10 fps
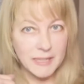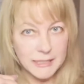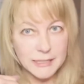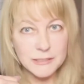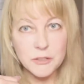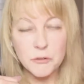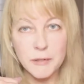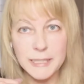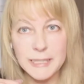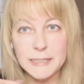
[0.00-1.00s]

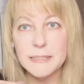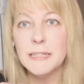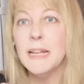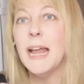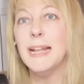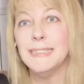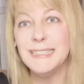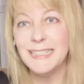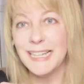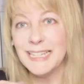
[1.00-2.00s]
integrate it, and
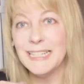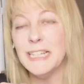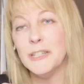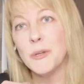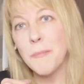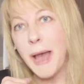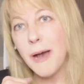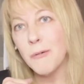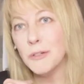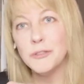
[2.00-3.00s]
stand in your
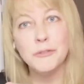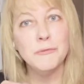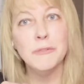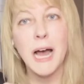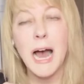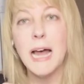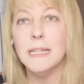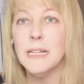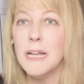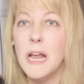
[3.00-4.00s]
power. Do not
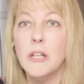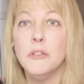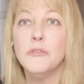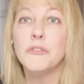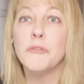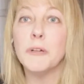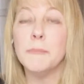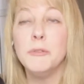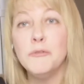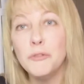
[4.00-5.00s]
lose
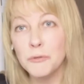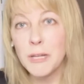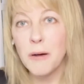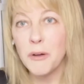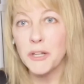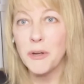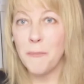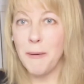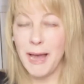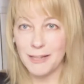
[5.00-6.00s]
grip. You do not want to go
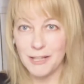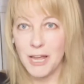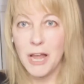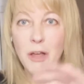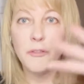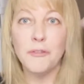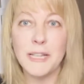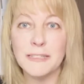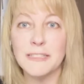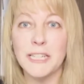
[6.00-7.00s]
back through
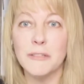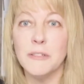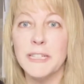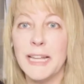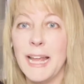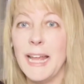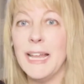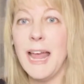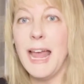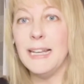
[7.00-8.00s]
that cycle
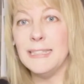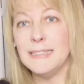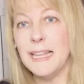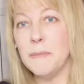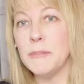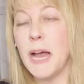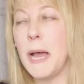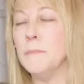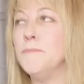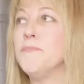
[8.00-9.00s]
again. And at the same
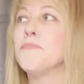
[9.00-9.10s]
time,